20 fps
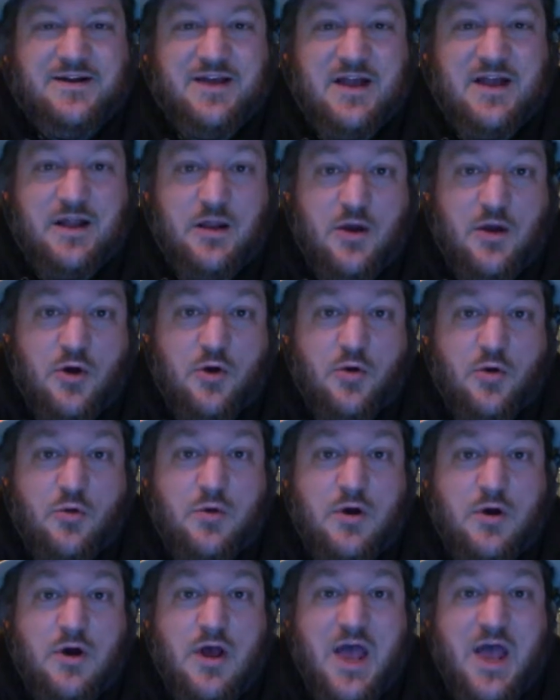
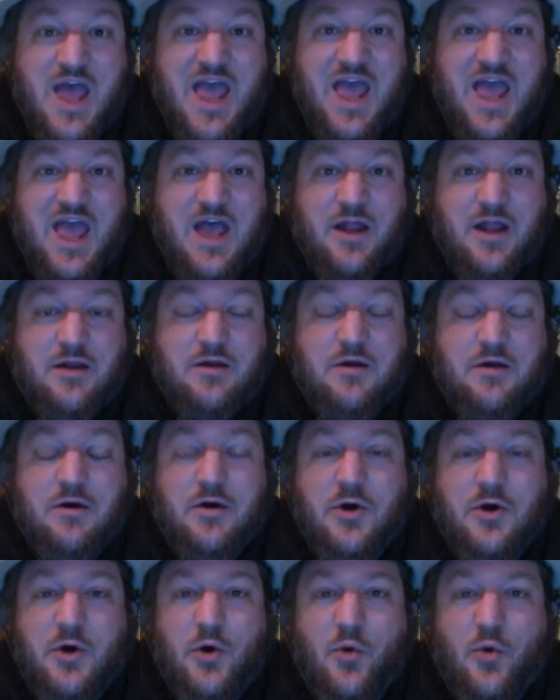Hello, and
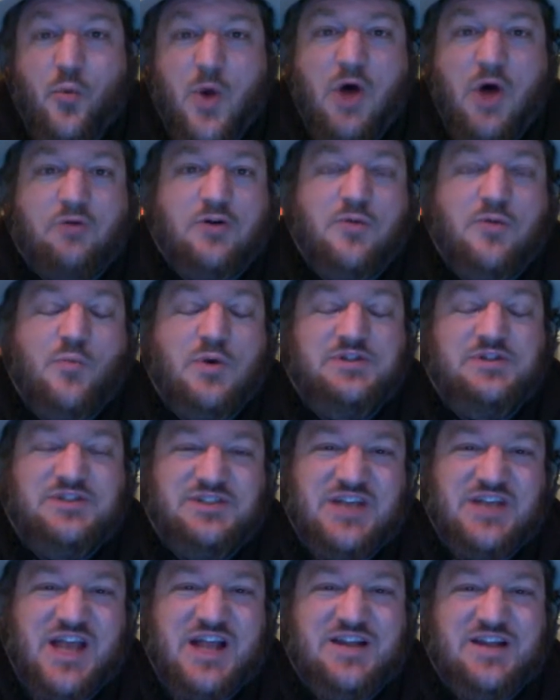welcome once
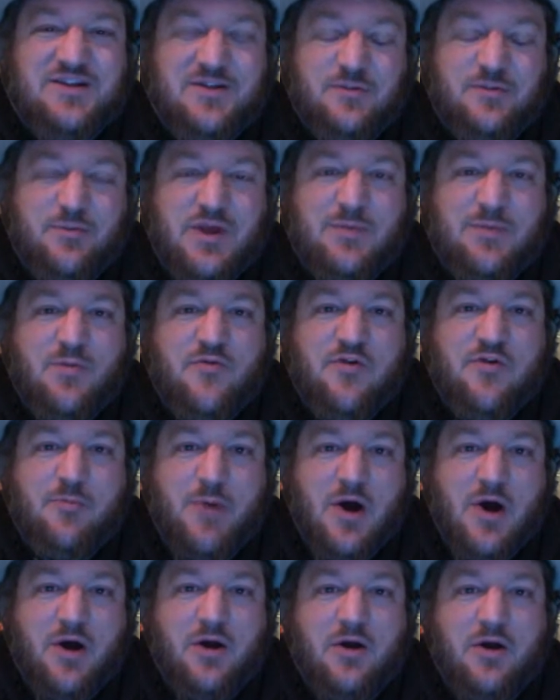again to the B Movie
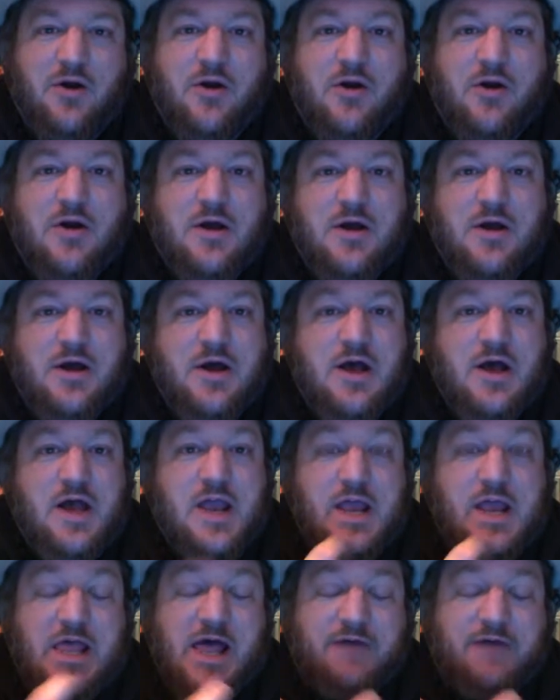Bunker.
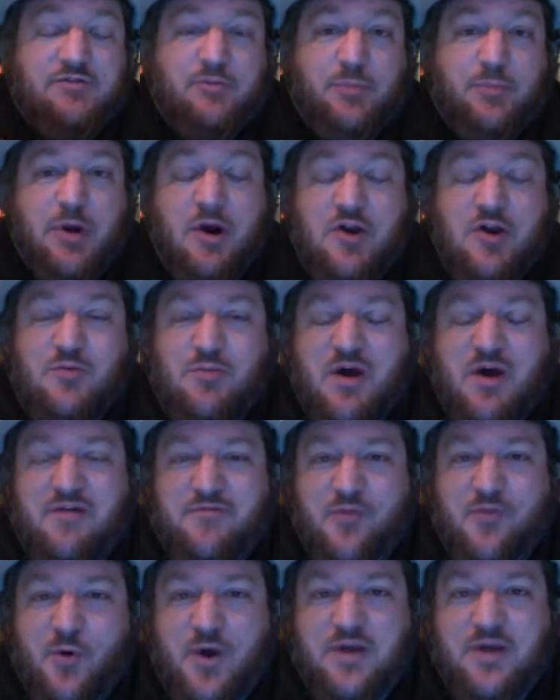You have to pardon my
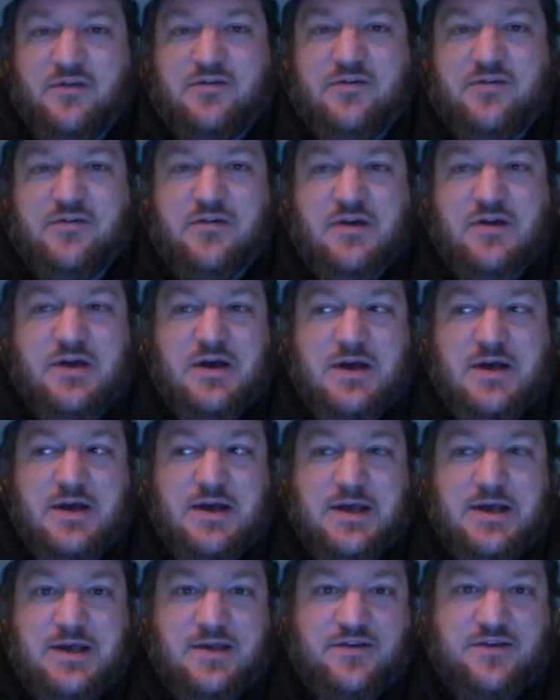voice.
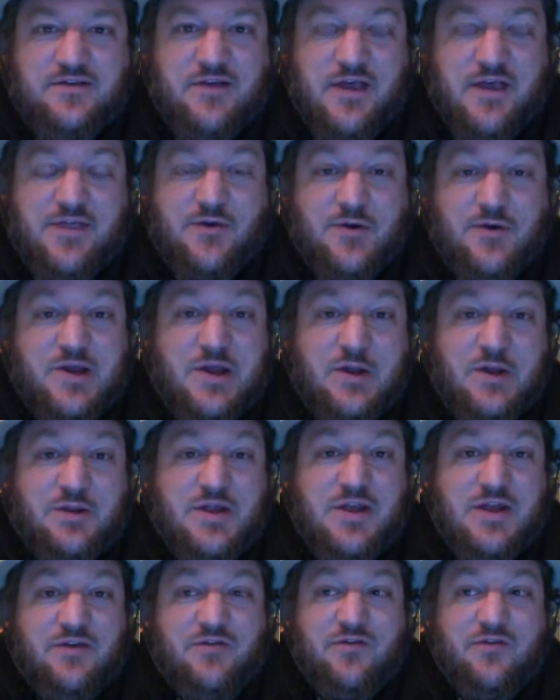This is either
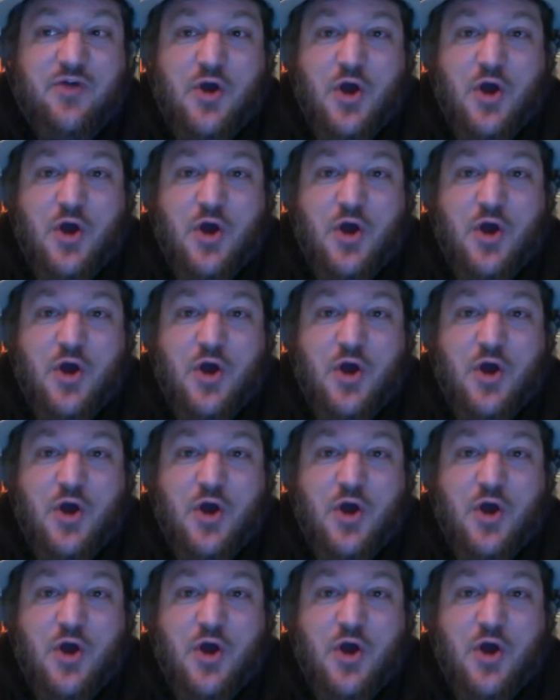illness